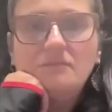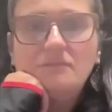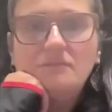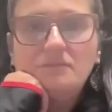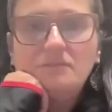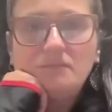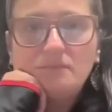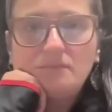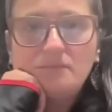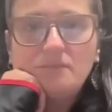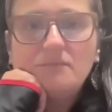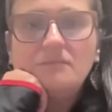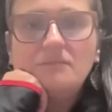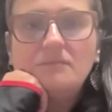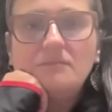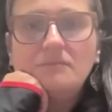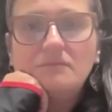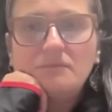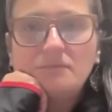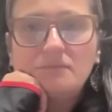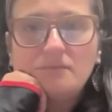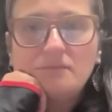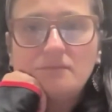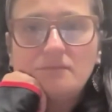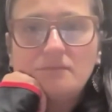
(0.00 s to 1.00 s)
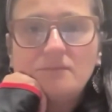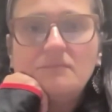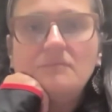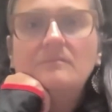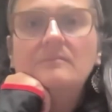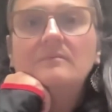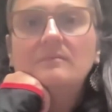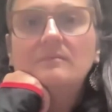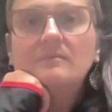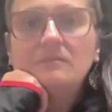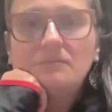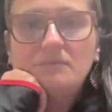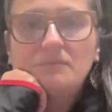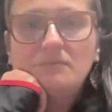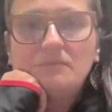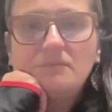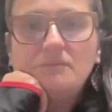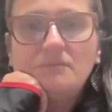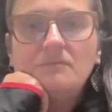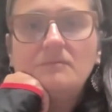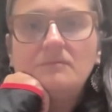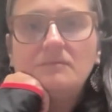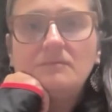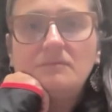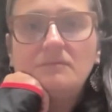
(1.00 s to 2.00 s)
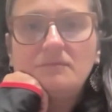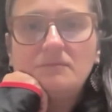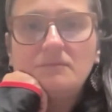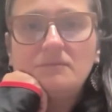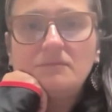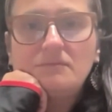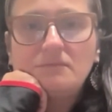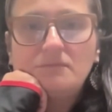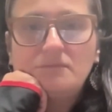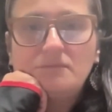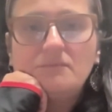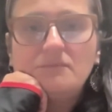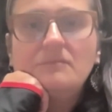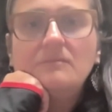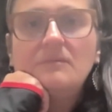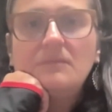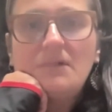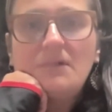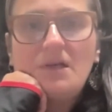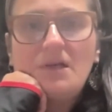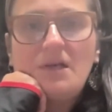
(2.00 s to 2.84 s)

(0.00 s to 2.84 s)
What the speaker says: it's a free service of the Orange County Clerk's office.